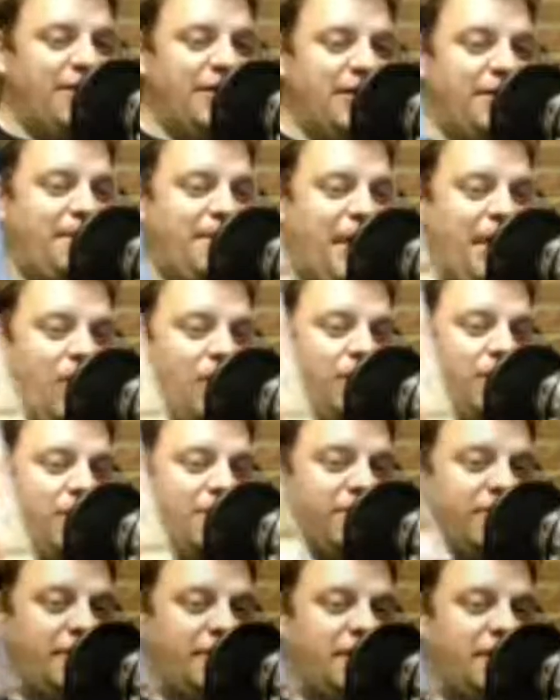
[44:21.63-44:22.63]
played Power
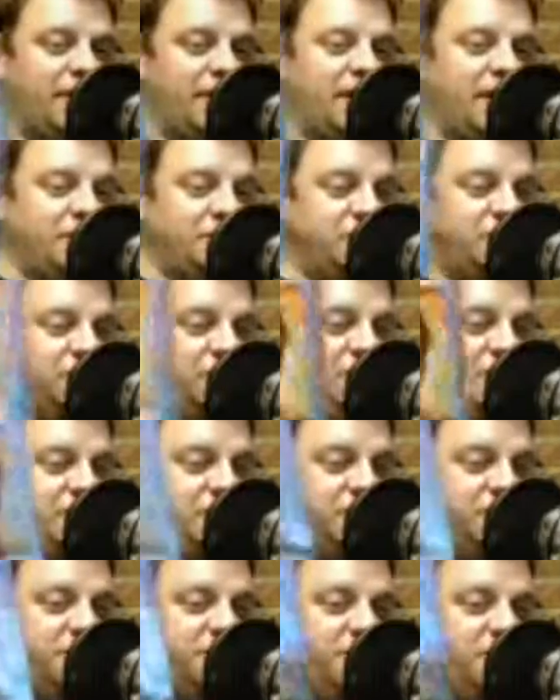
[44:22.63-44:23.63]
Blade for the NES, you're
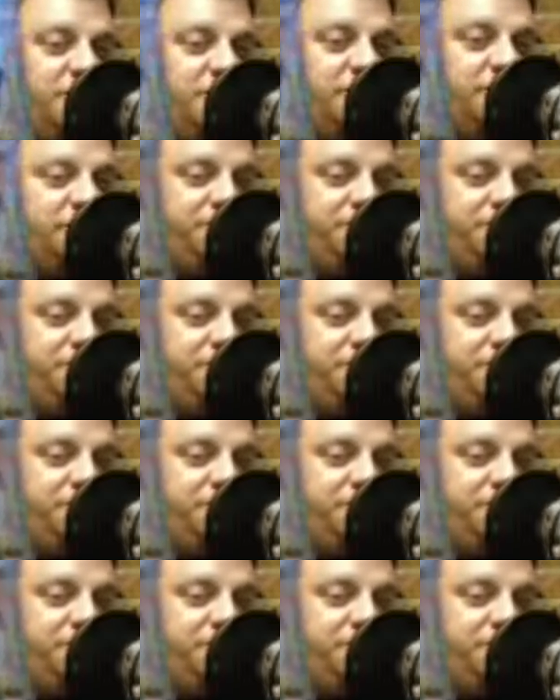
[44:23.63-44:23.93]
cheating yourself.